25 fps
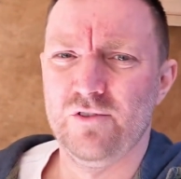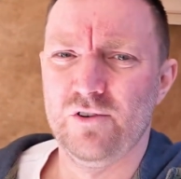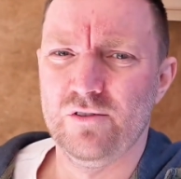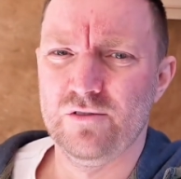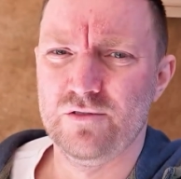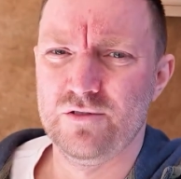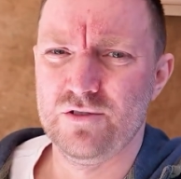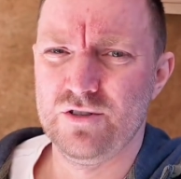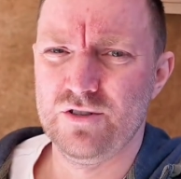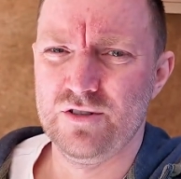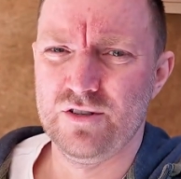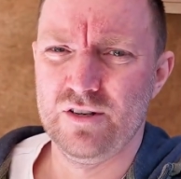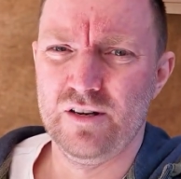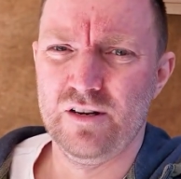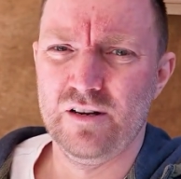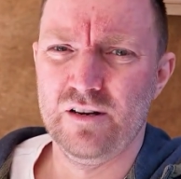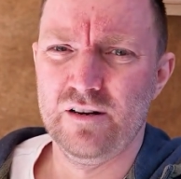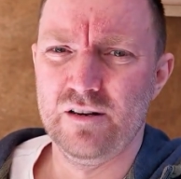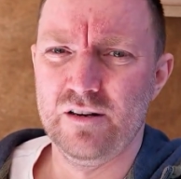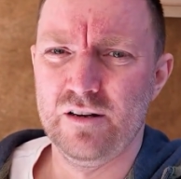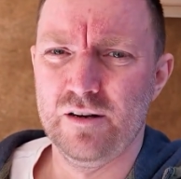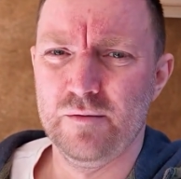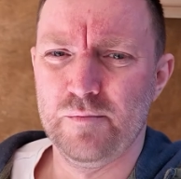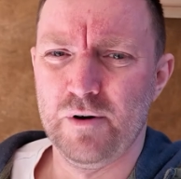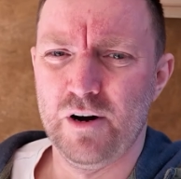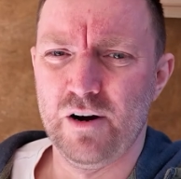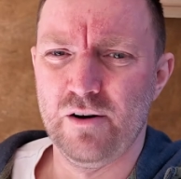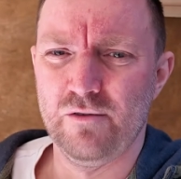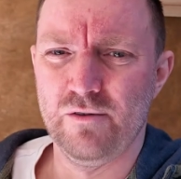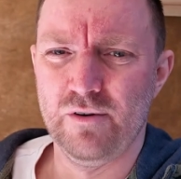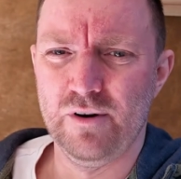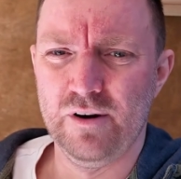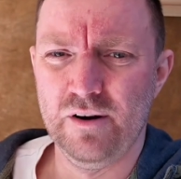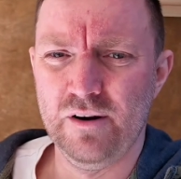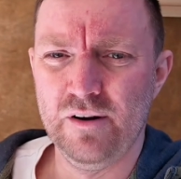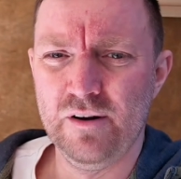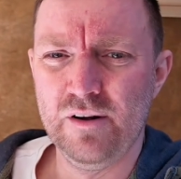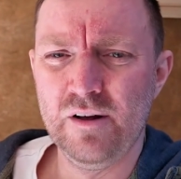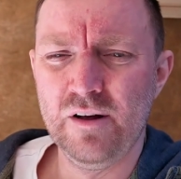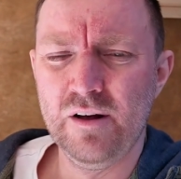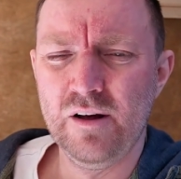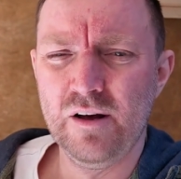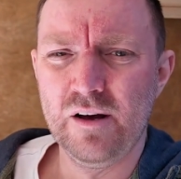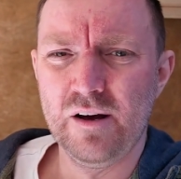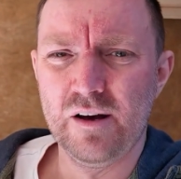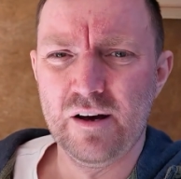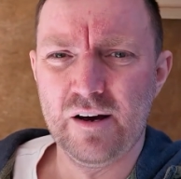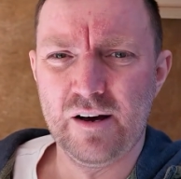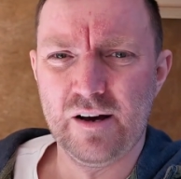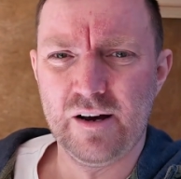volts in the battery.
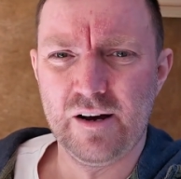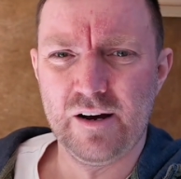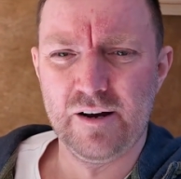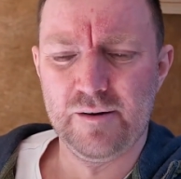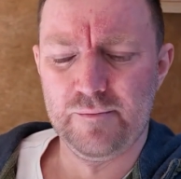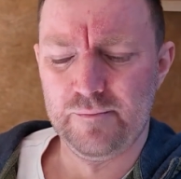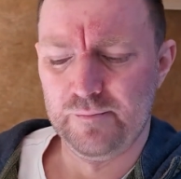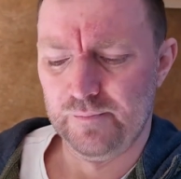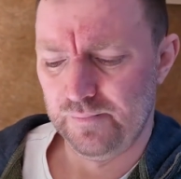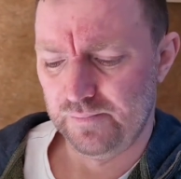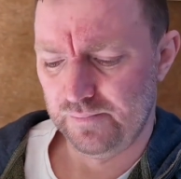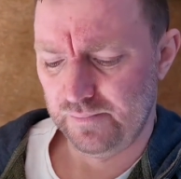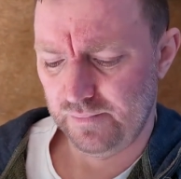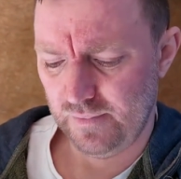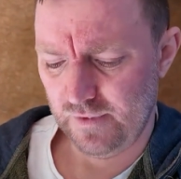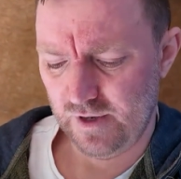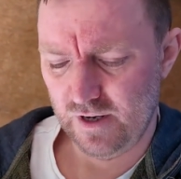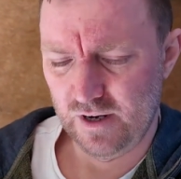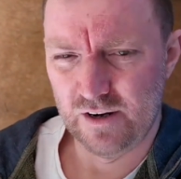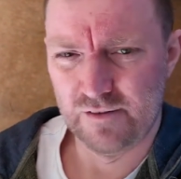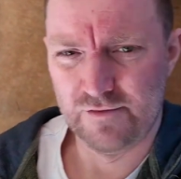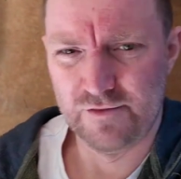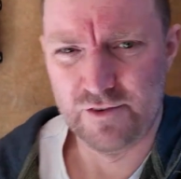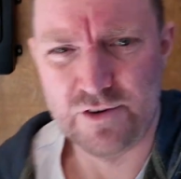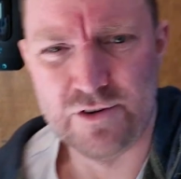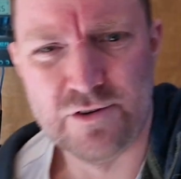I've